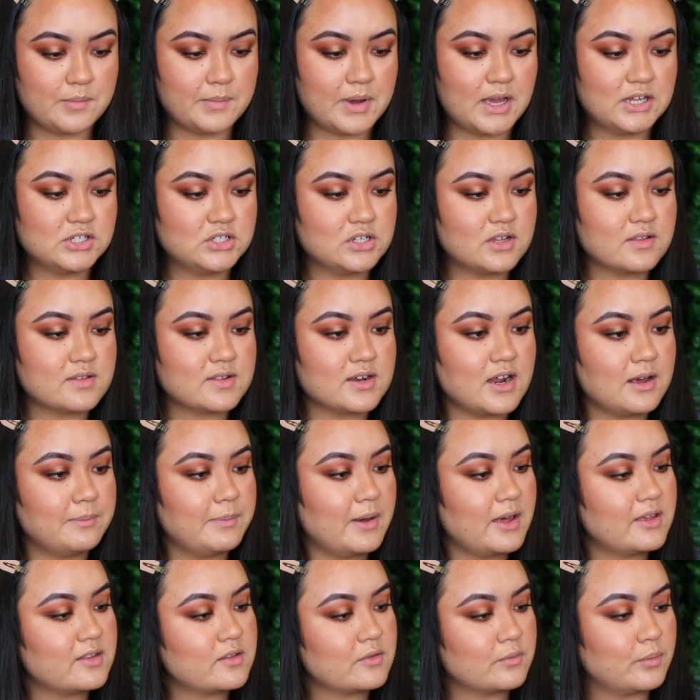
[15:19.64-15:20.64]
I might just
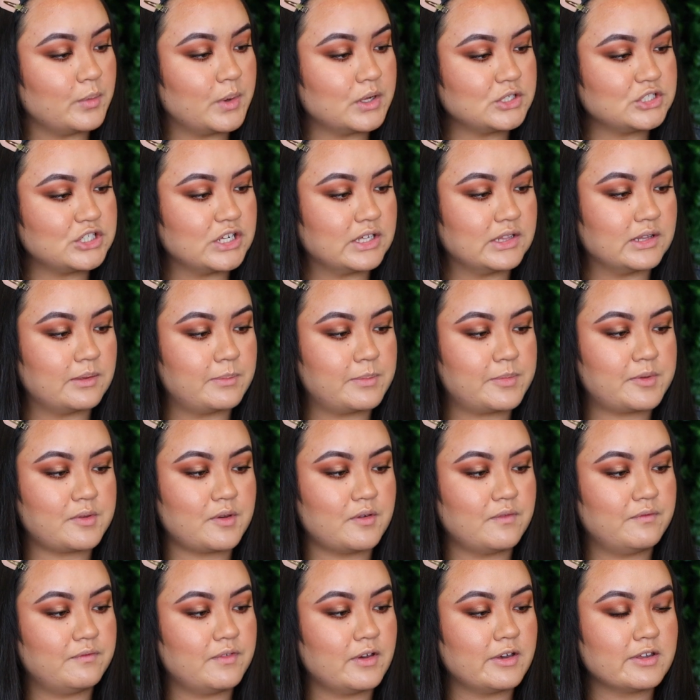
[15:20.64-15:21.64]
start by swatching them.
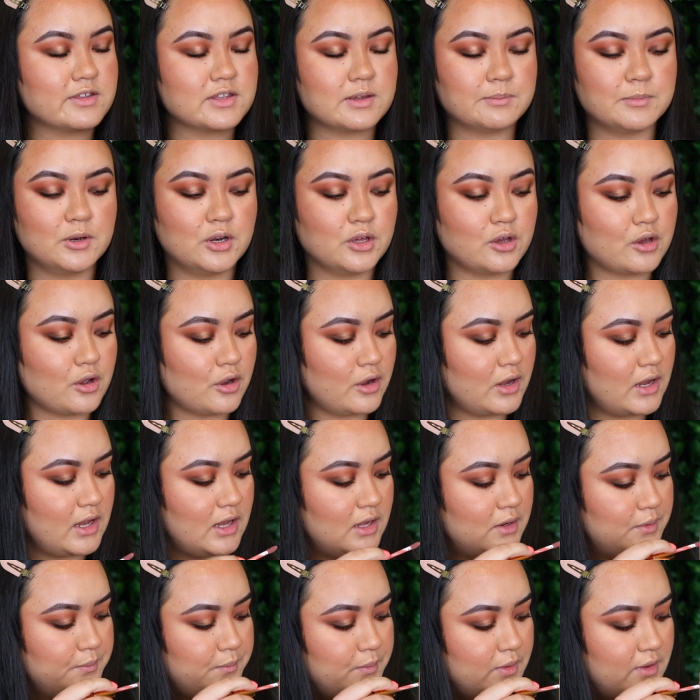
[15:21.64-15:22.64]
So first I'm going to go
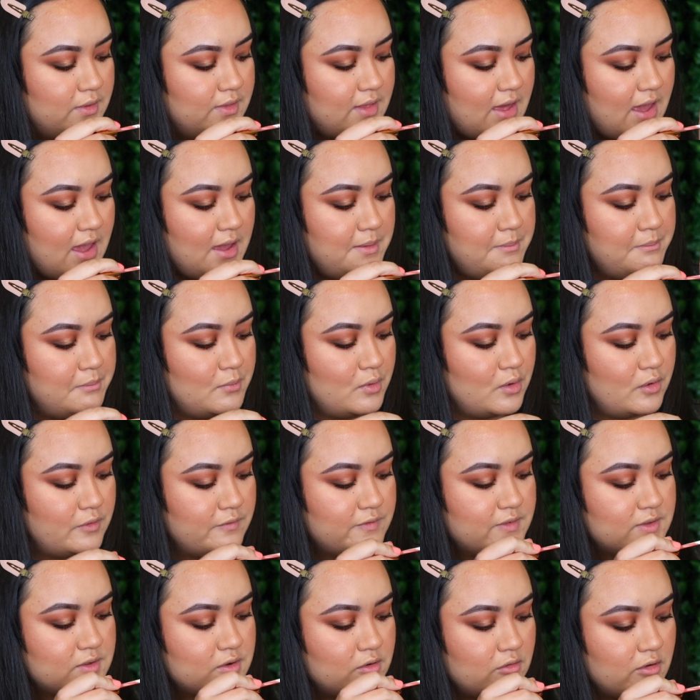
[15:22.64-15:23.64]
in with a
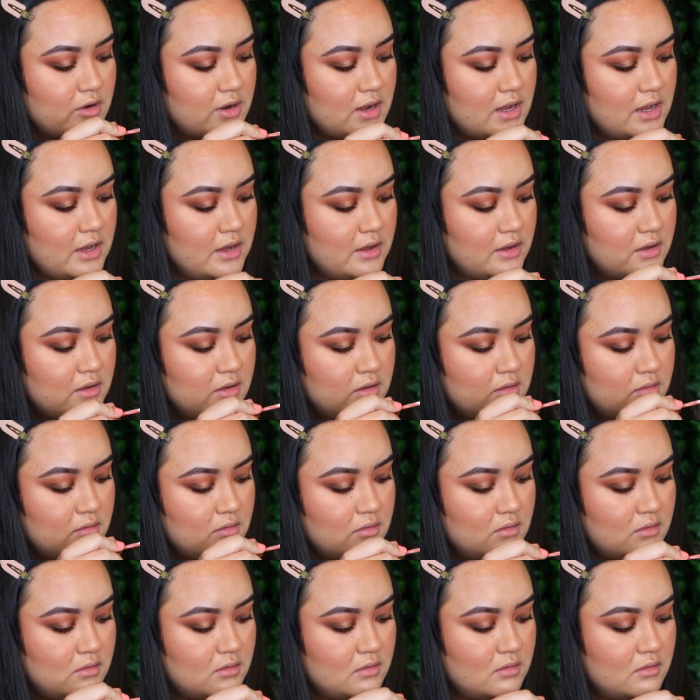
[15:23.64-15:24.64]
Mauve Story.
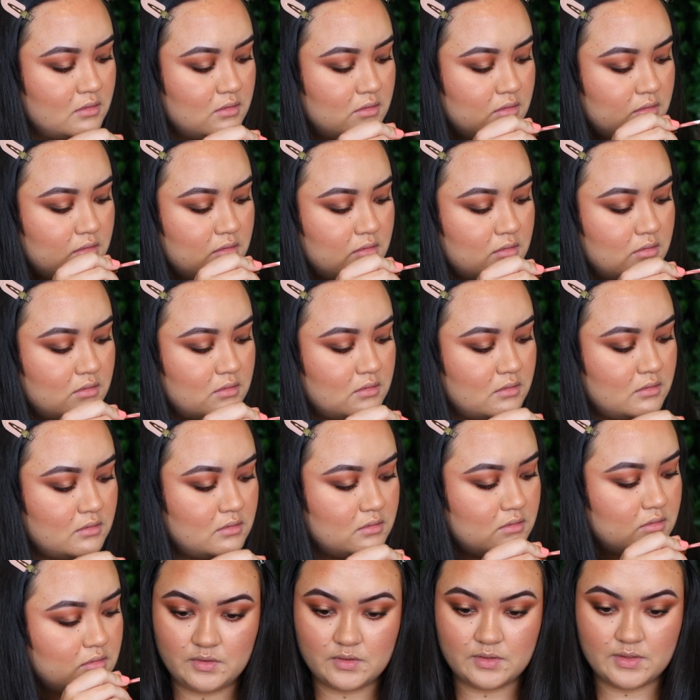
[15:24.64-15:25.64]

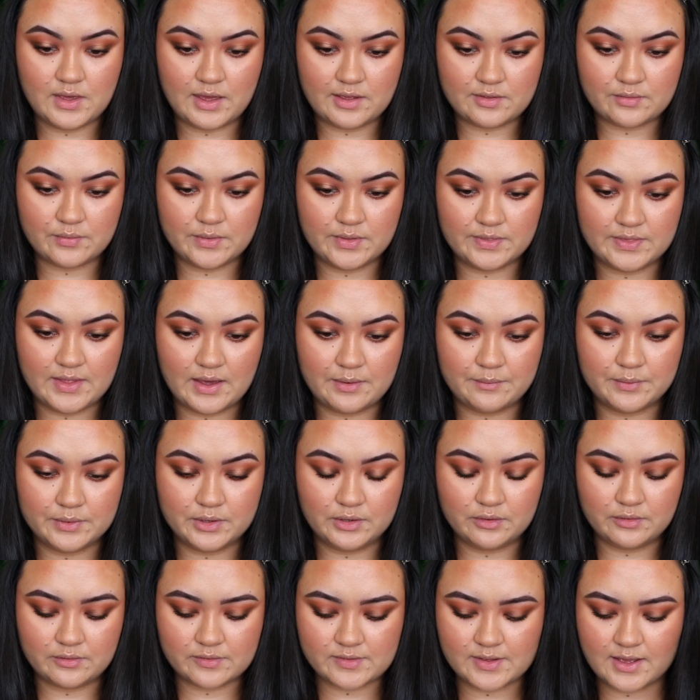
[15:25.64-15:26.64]
So that's what that
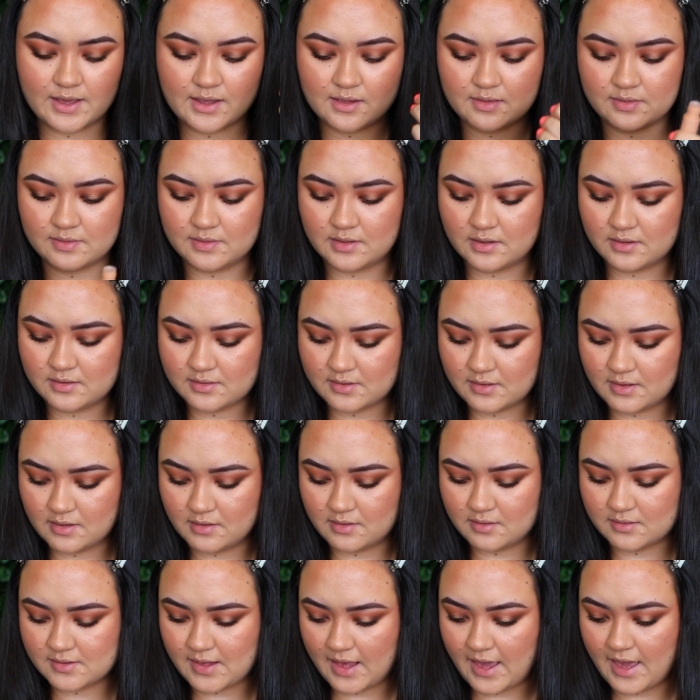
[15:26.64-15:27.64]
one looks like. This
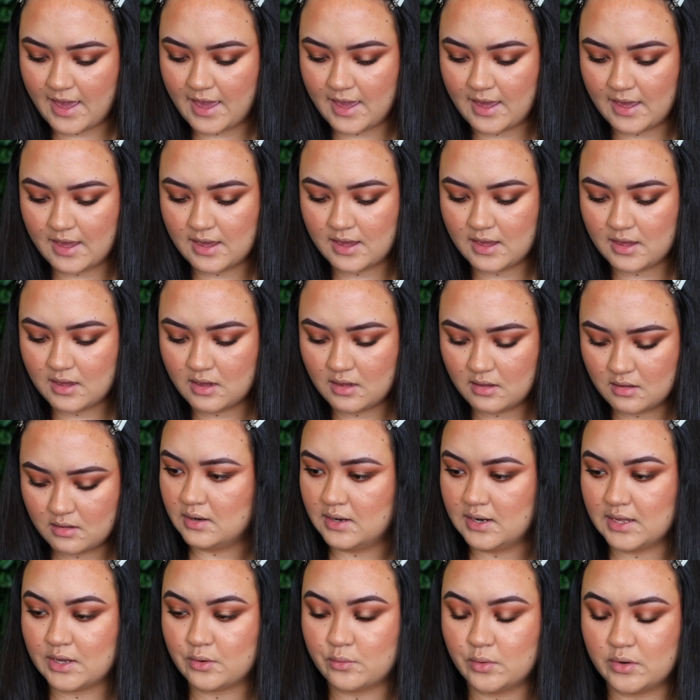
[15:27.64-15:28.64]
is a
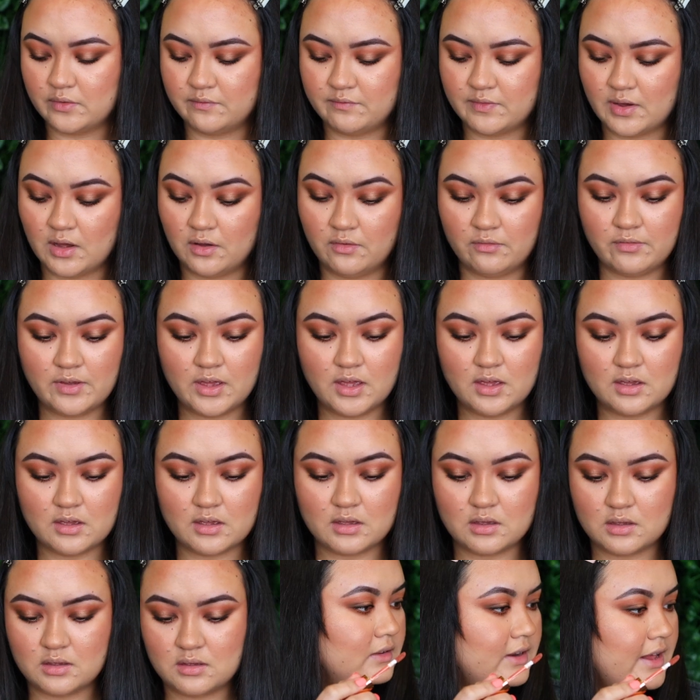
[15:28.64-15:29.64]
liquid
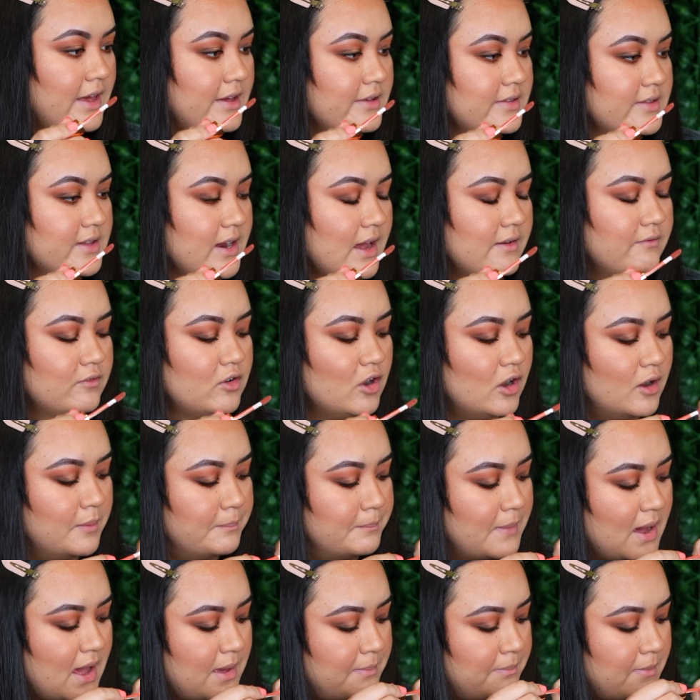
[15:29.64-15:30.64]
velvet. Next, I've got
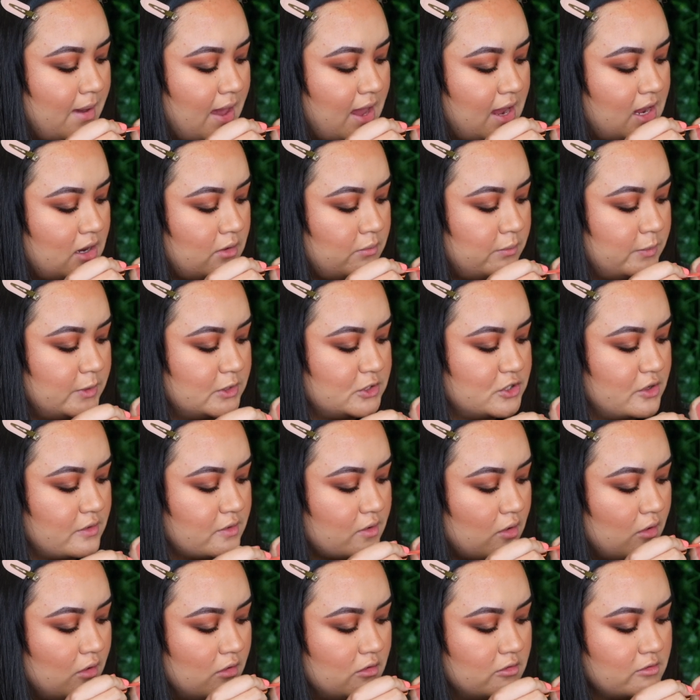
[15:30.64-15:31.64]
My Main, which
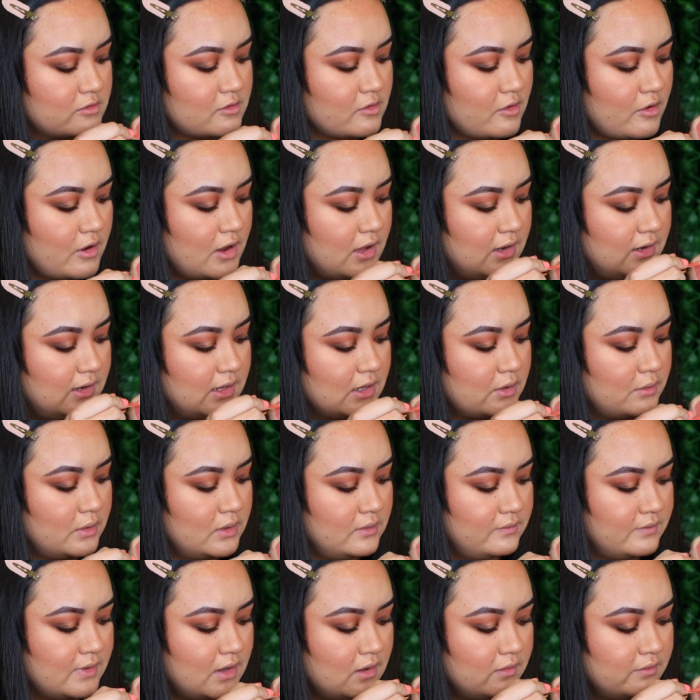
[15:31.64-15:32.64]
is also a
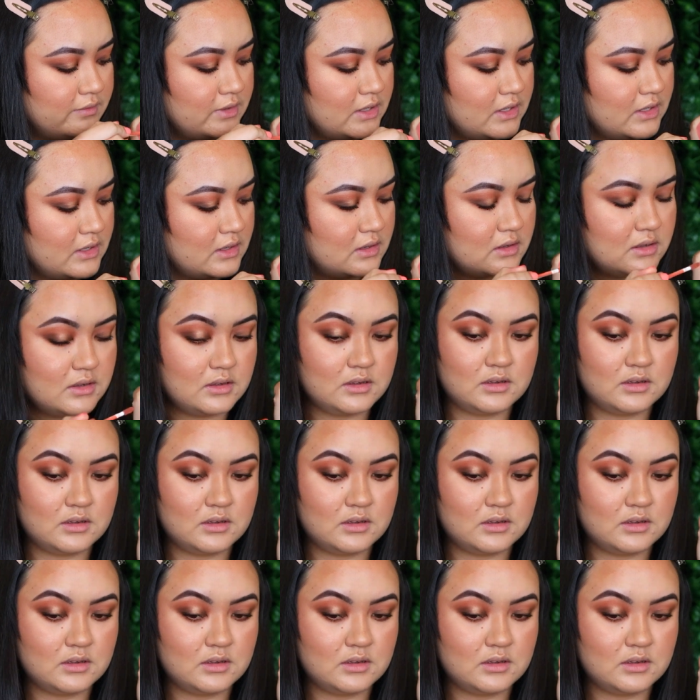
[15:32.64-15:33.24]
liquid velvet.